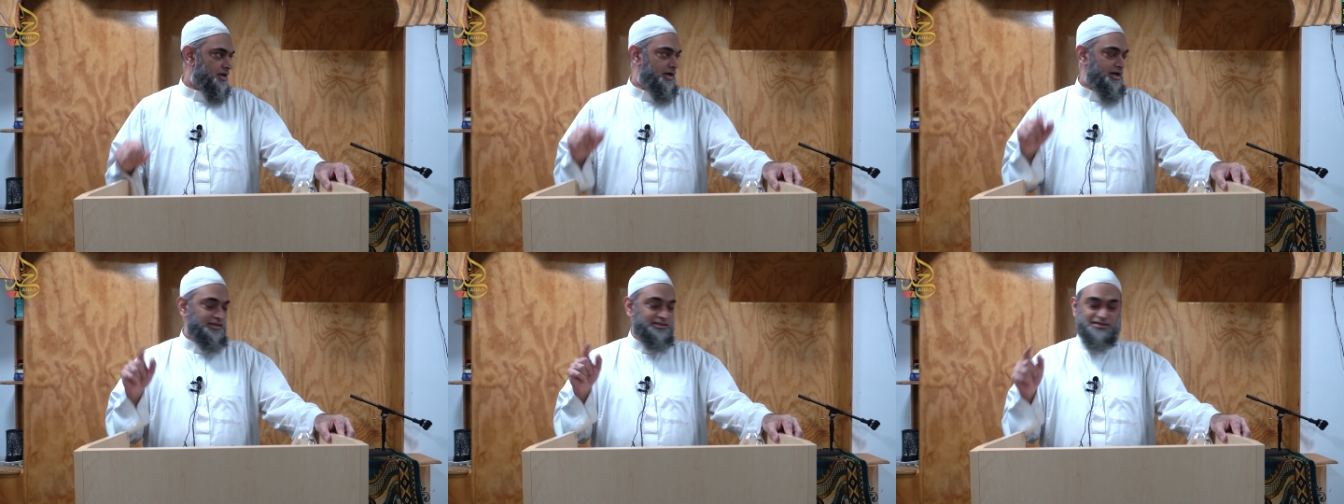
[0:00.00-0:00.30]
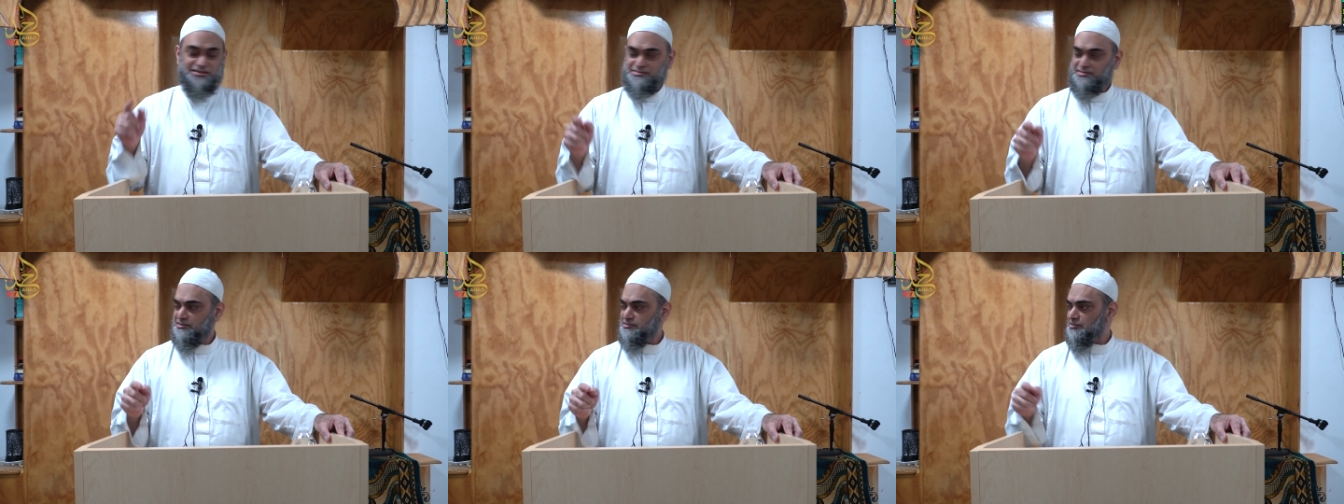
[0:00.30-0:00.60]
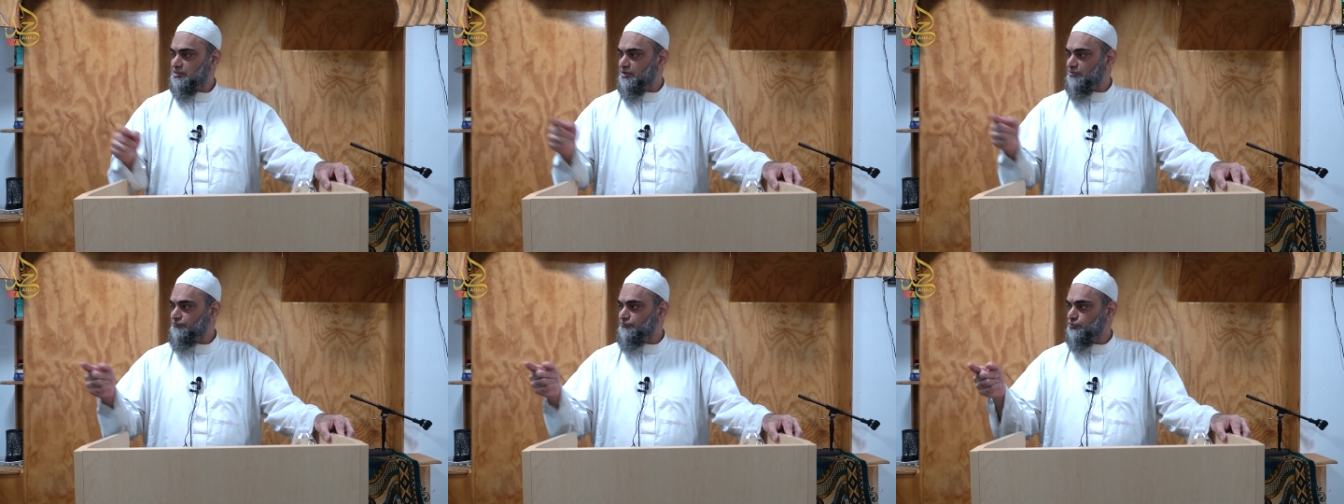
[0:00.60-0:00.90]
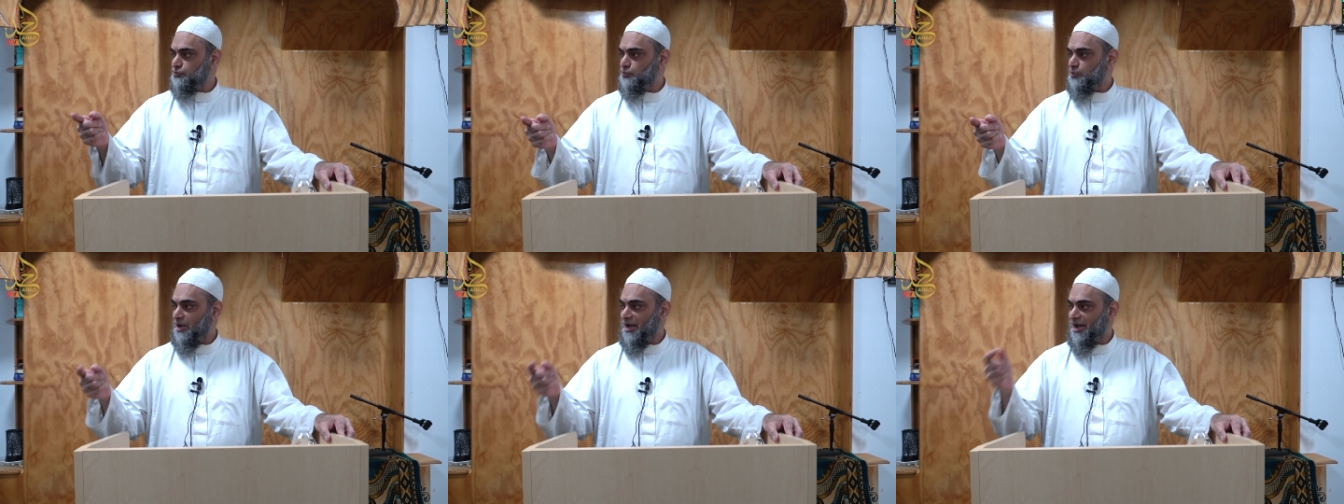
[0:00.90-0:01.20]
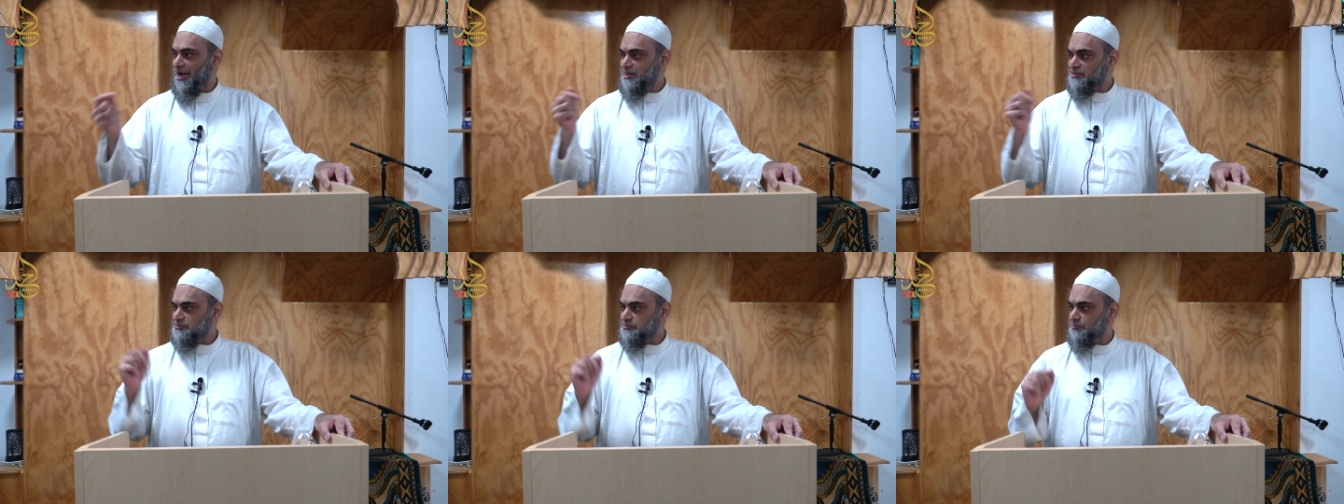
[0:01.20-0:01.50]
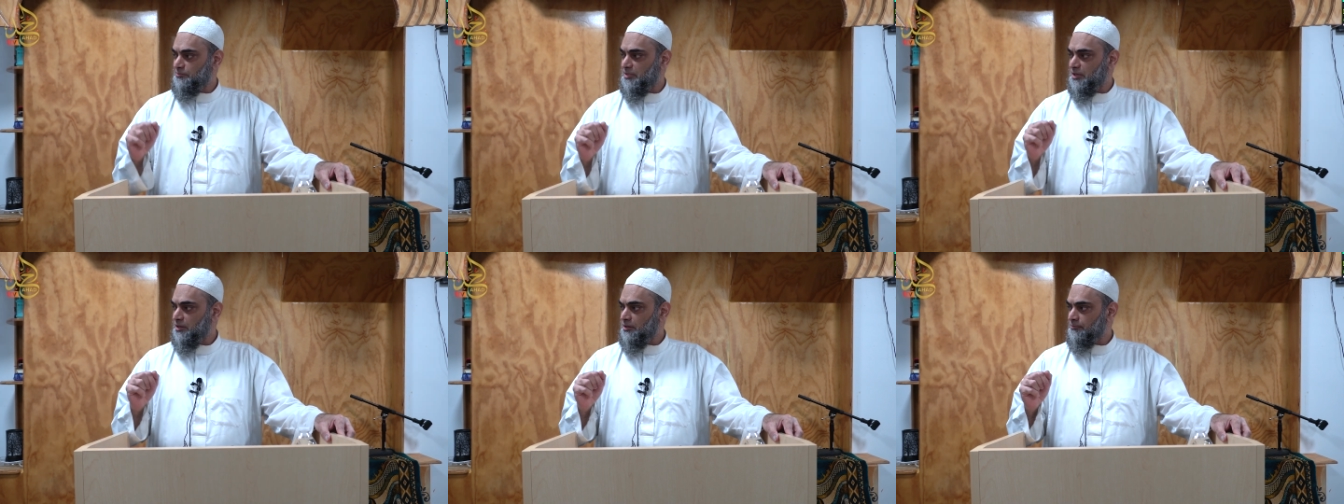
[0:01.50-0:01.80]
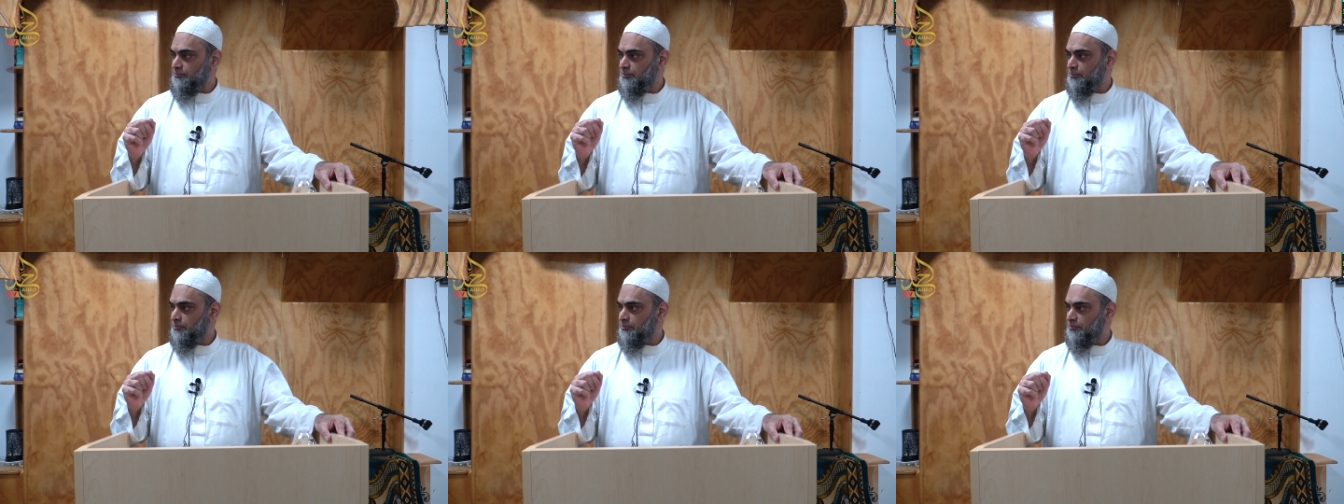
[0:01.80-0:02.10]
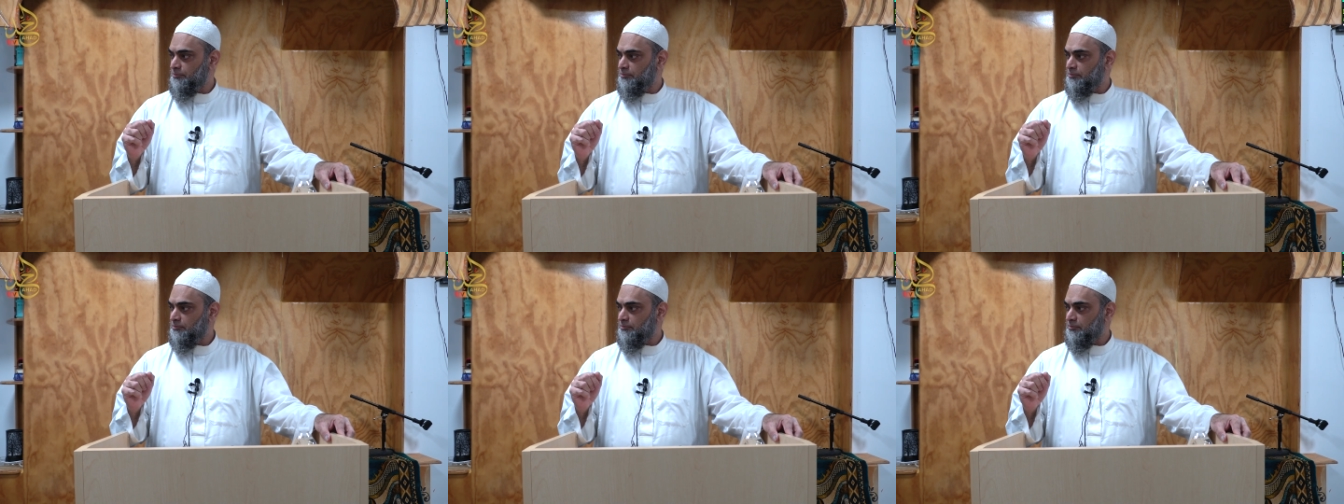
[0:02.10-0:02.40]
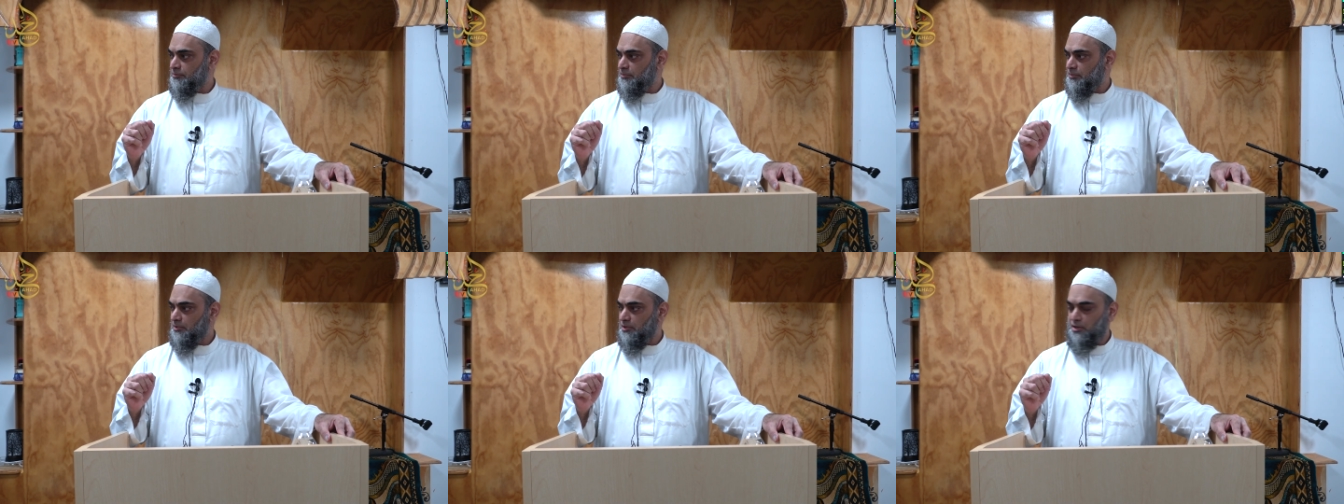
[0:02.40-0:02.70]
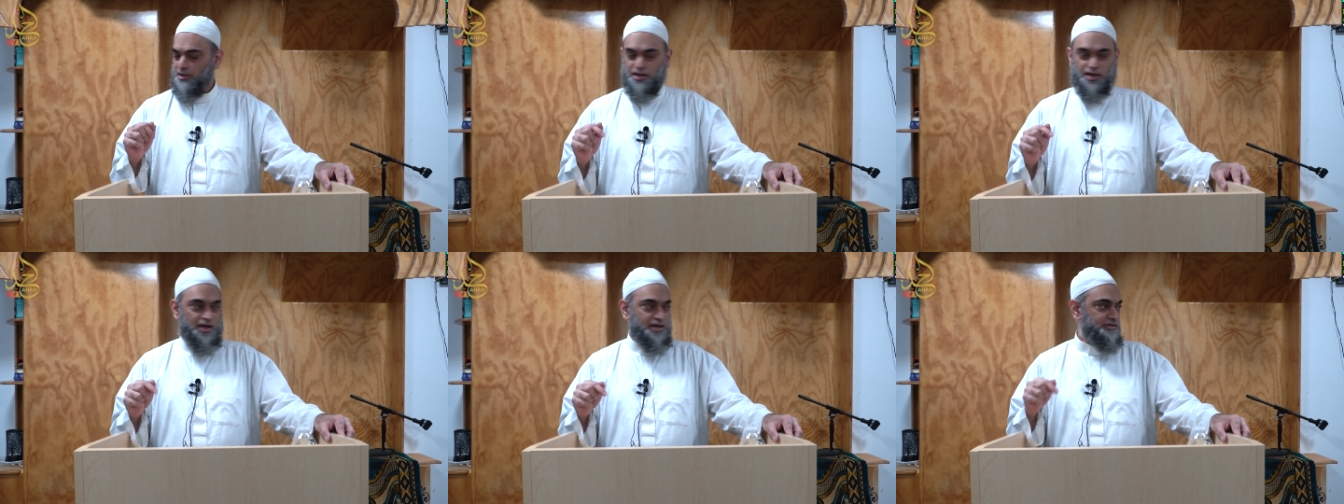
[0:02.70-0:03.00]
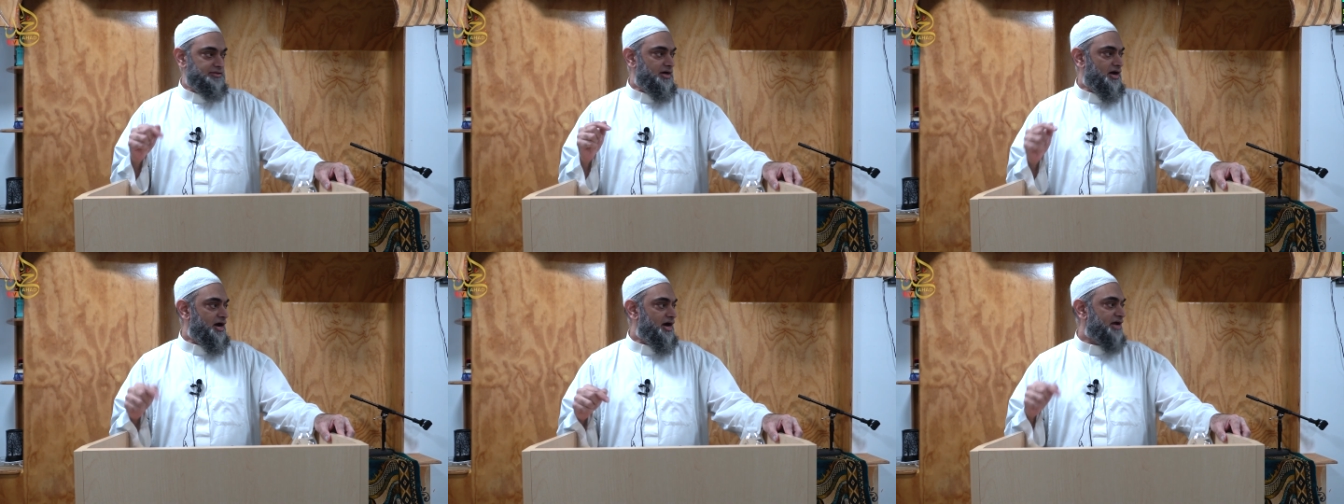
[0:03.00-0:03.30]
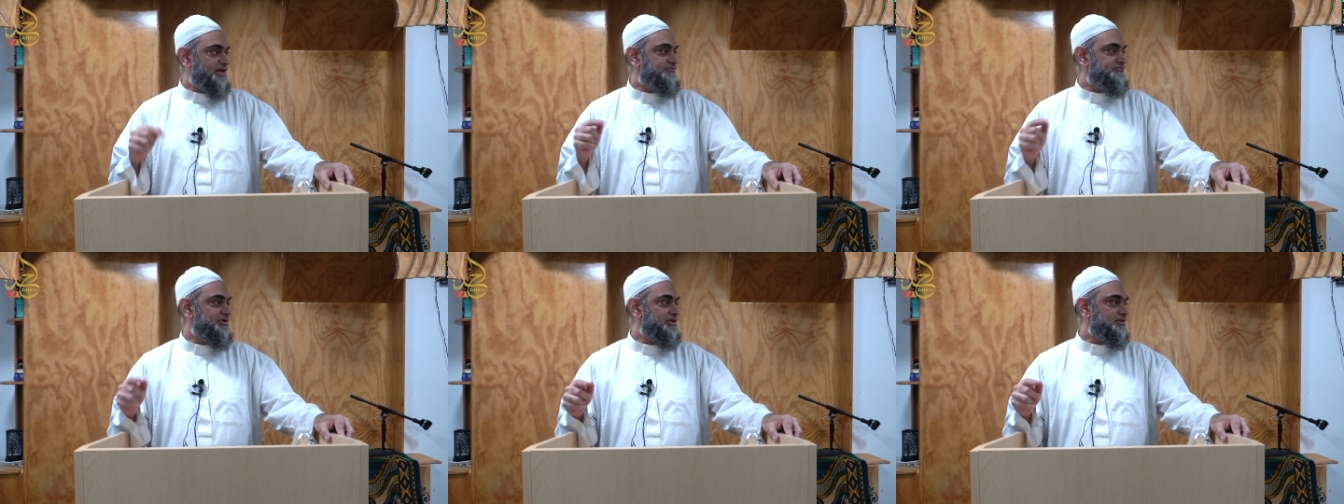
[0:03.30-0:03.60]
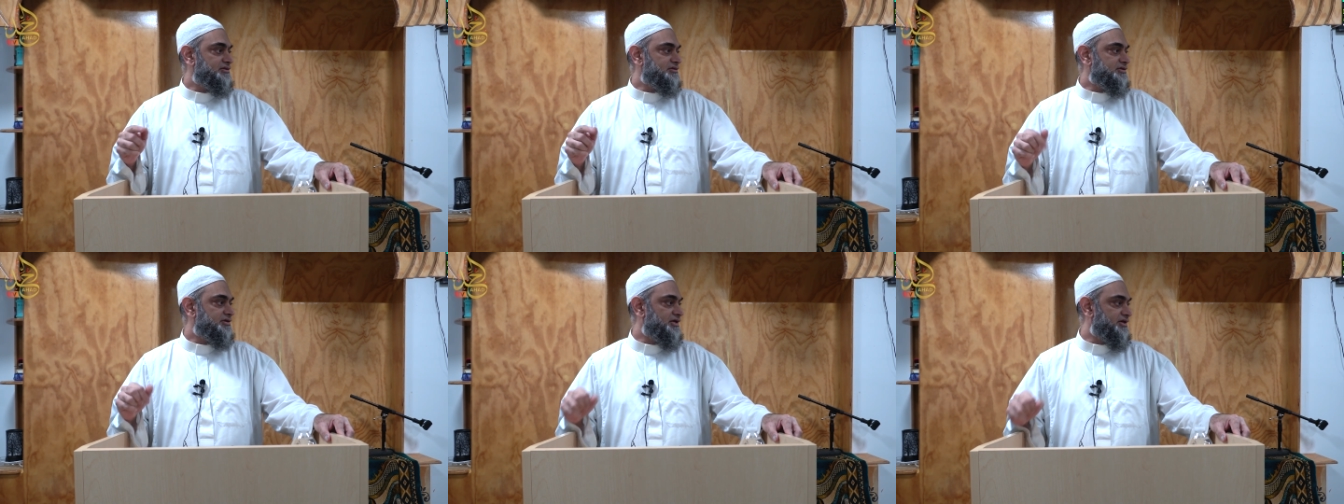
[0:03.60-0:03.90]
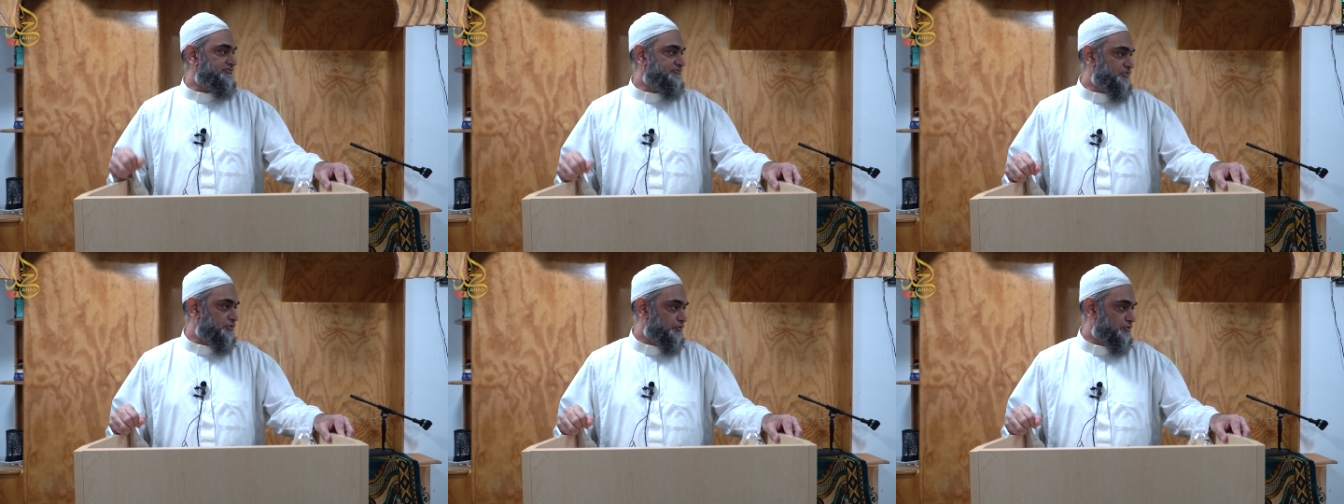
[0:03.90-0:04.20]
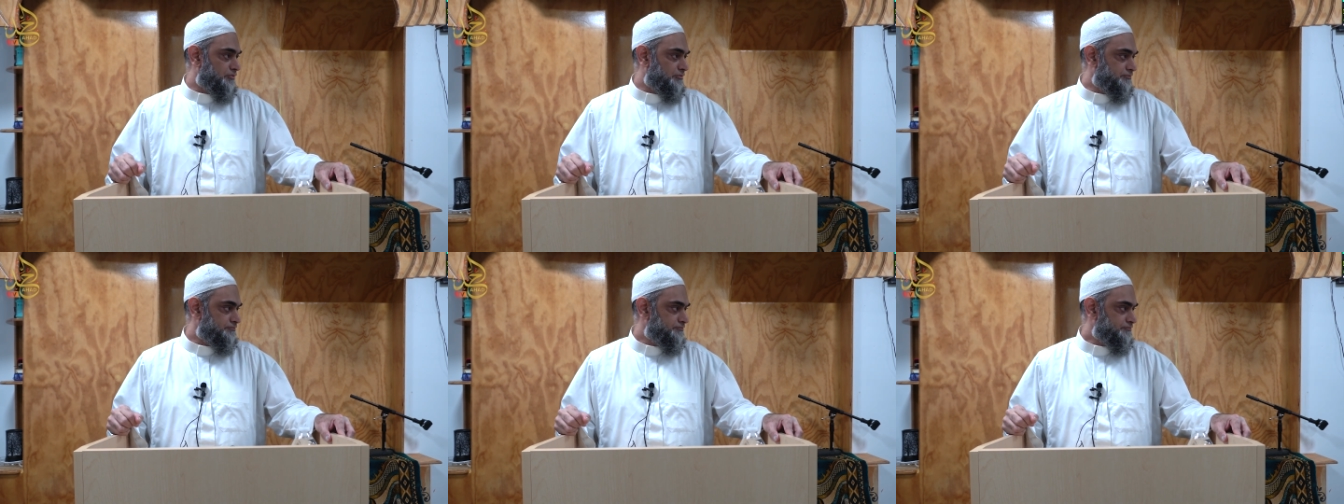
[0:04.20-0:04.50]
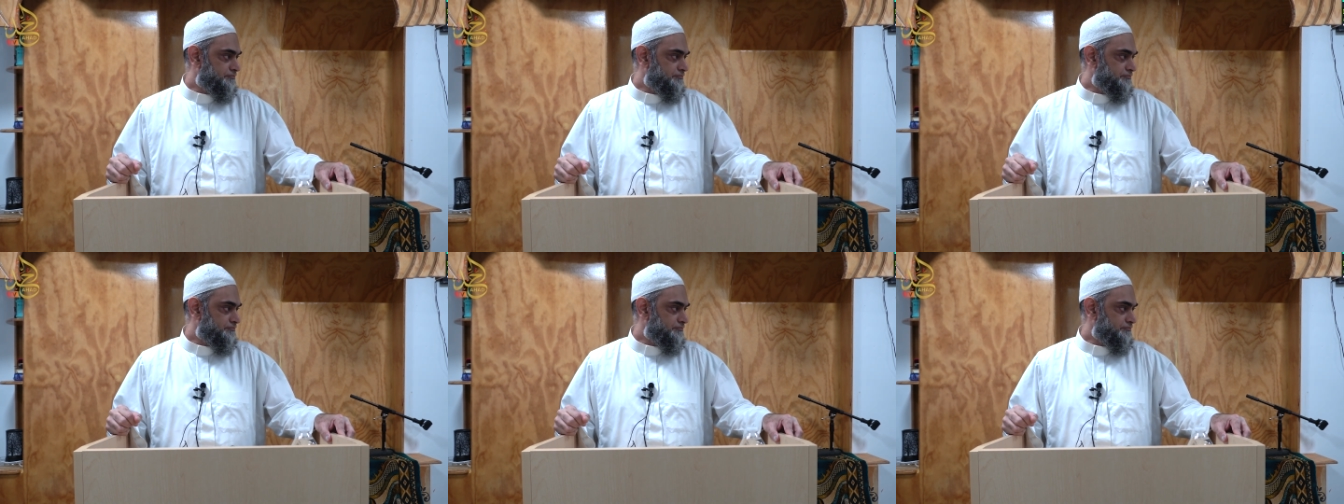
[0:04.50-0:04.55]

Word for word: Allah says, if you ask me, and I will give you.